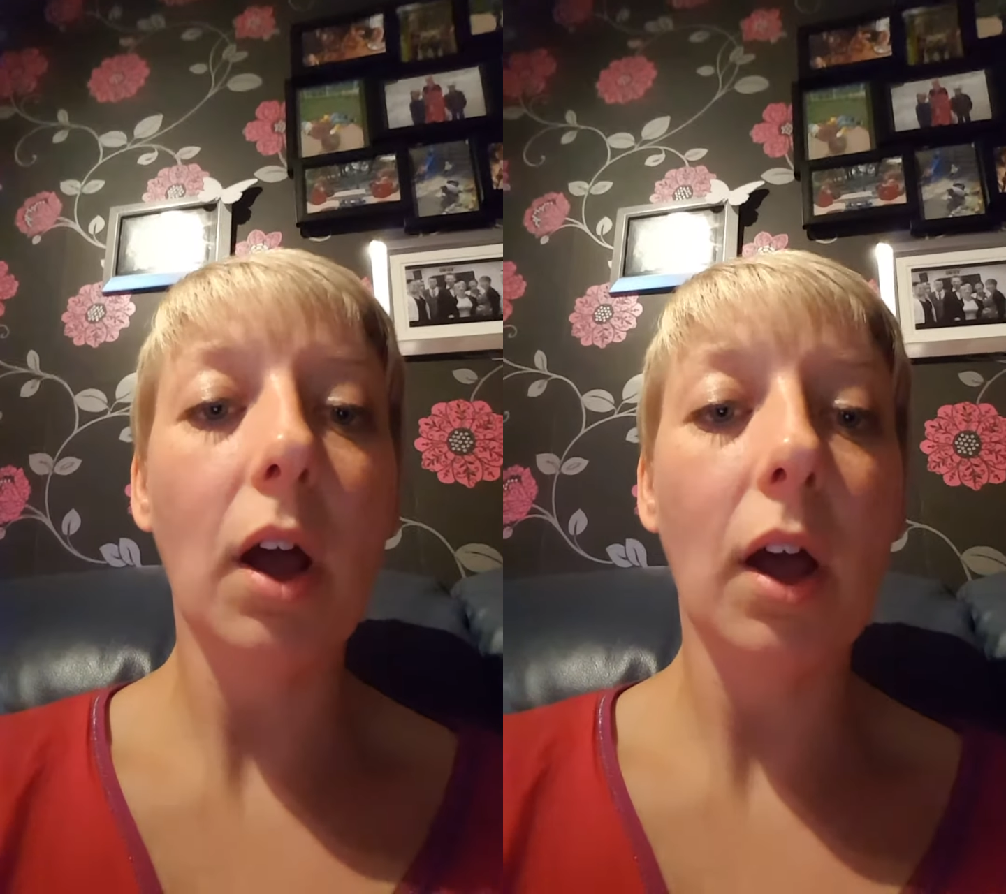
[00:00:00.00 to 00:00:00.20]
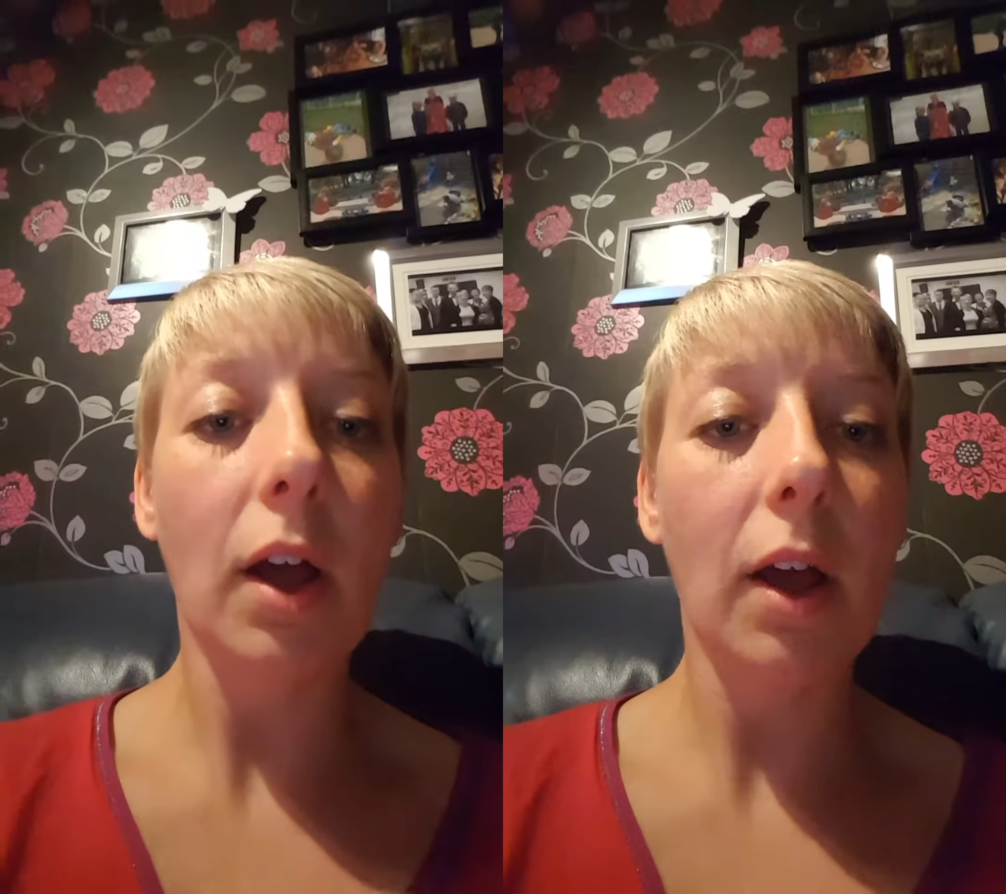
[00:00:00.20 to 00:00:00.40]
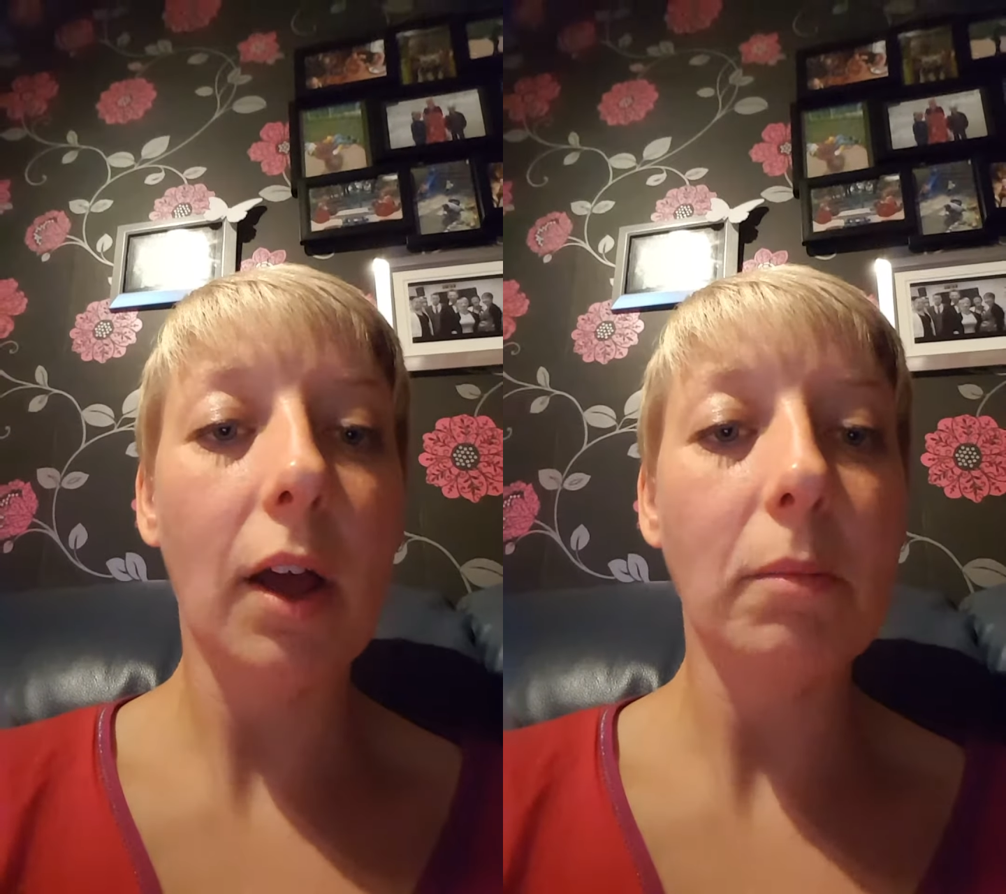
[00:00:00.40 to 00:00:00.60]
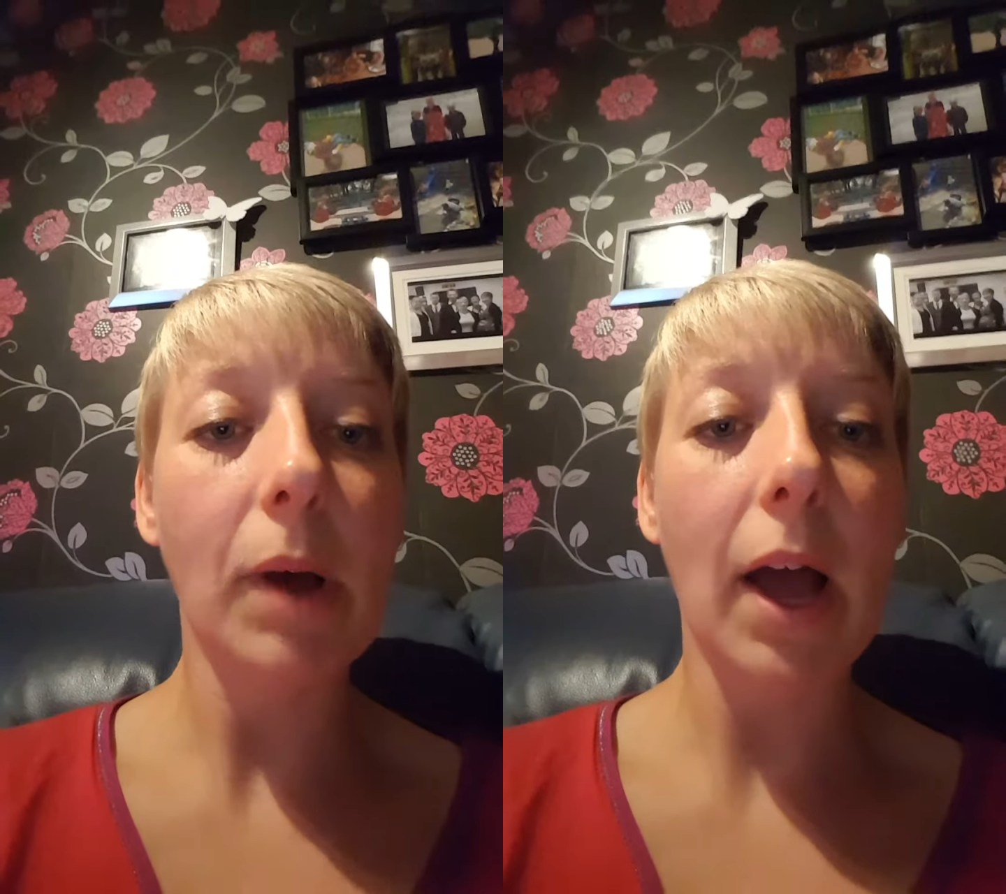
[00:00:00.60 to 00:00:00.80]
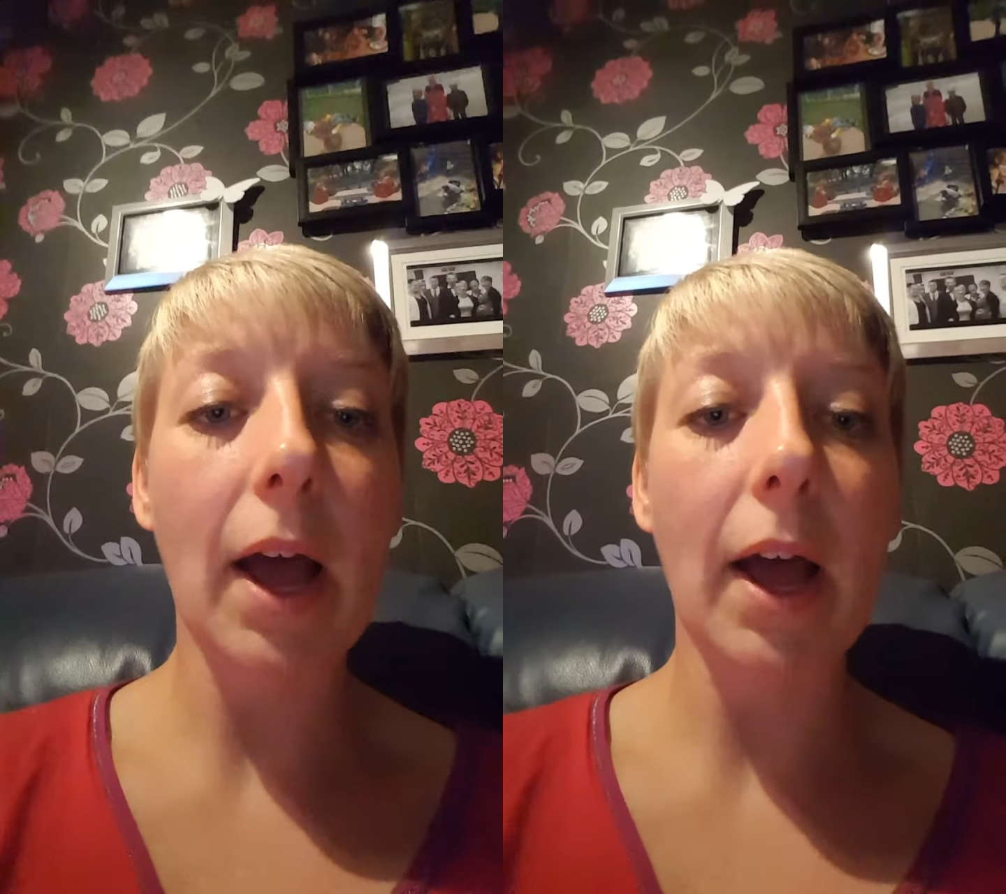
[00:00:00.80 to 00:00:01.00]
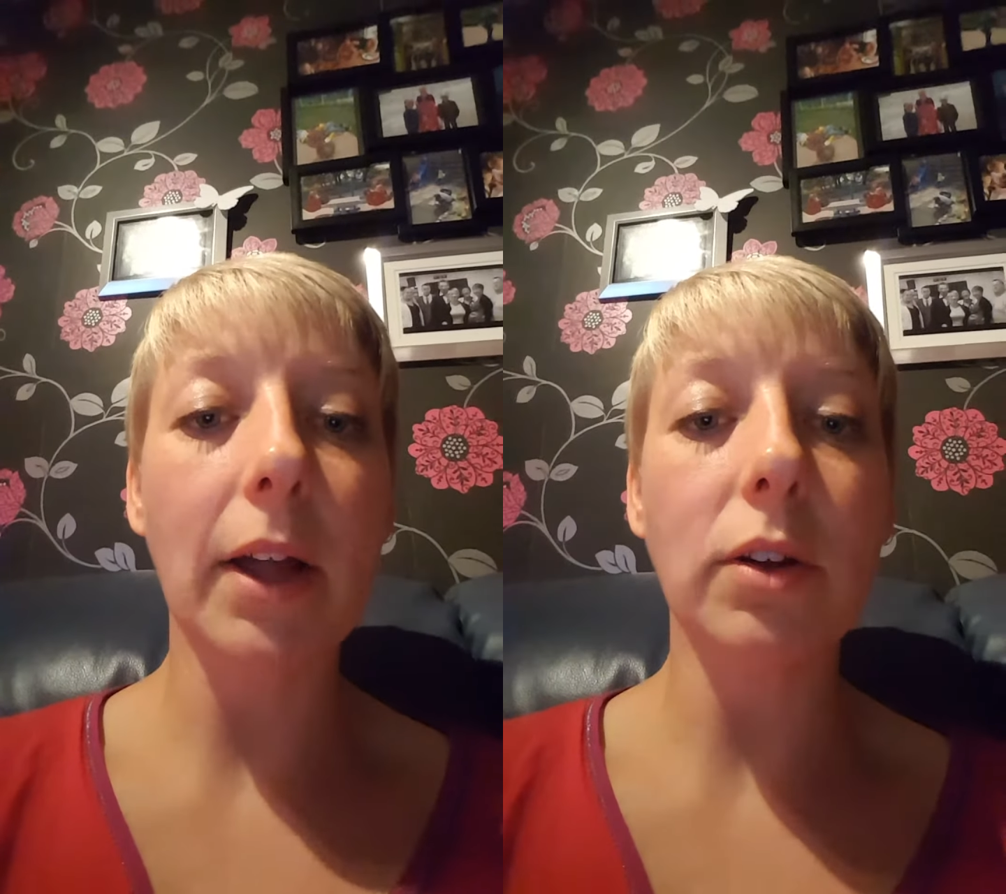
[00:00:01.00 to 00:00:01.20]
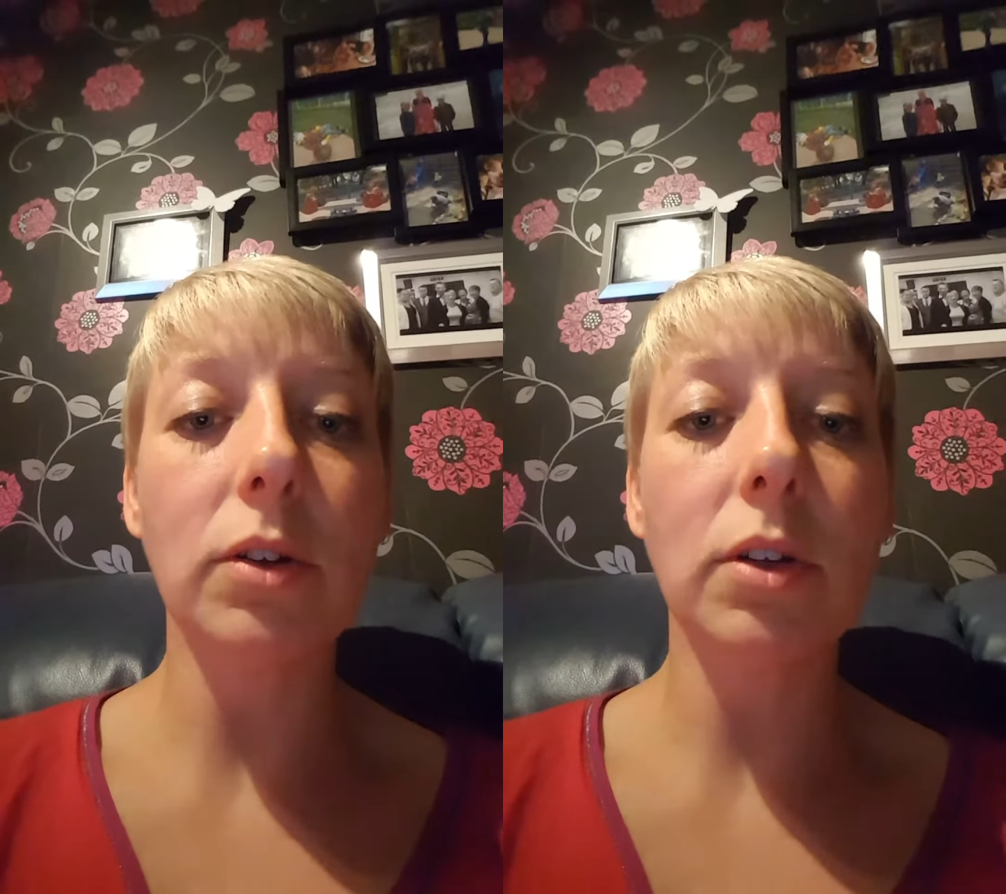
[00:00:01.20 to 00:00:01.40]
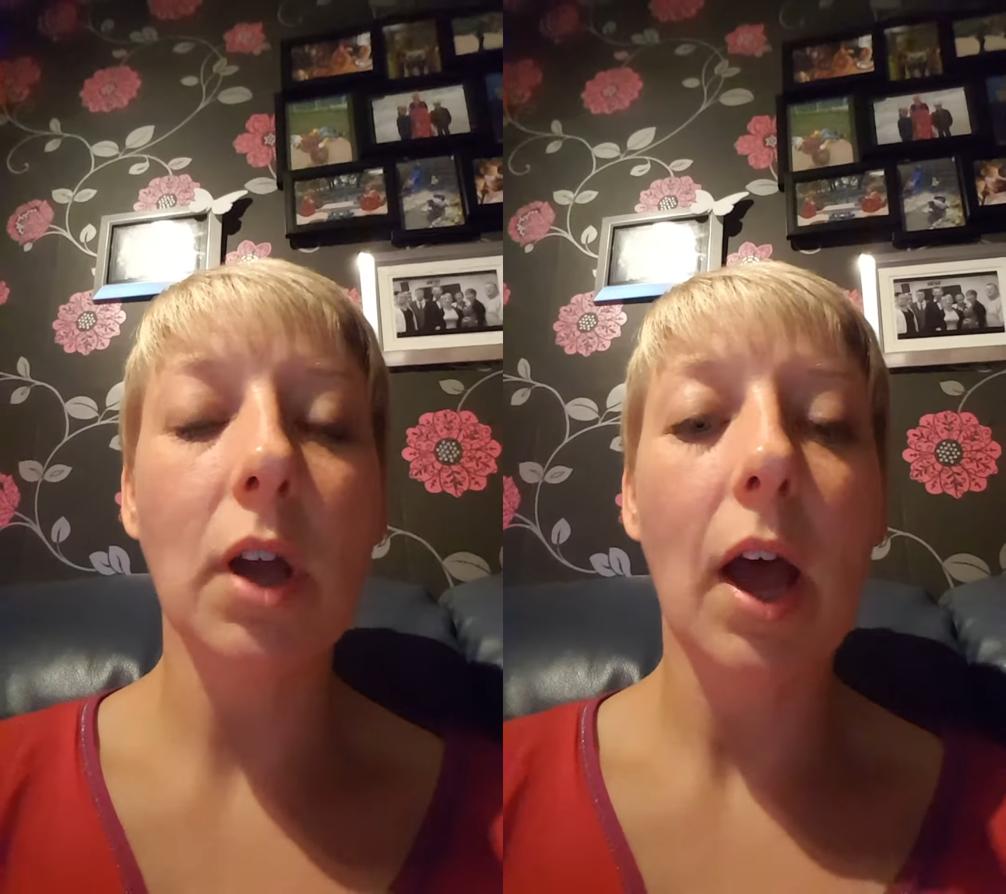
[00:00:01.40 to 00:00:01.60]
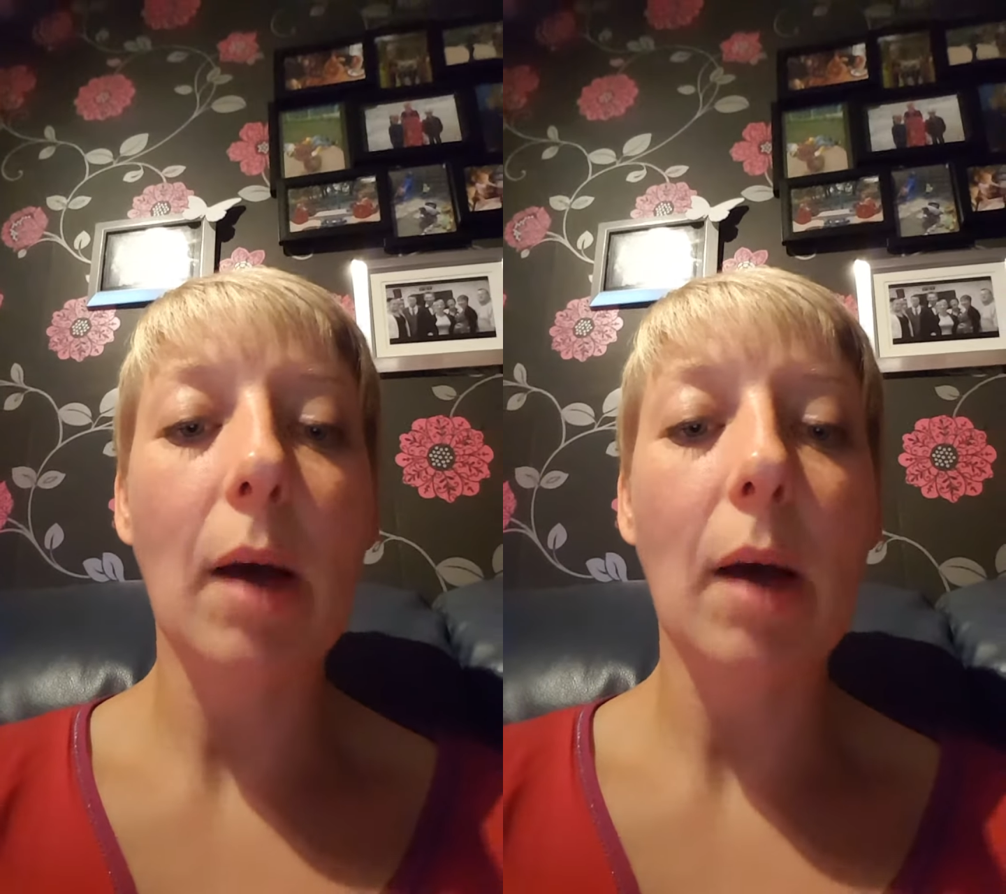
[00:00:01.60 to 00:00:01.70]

and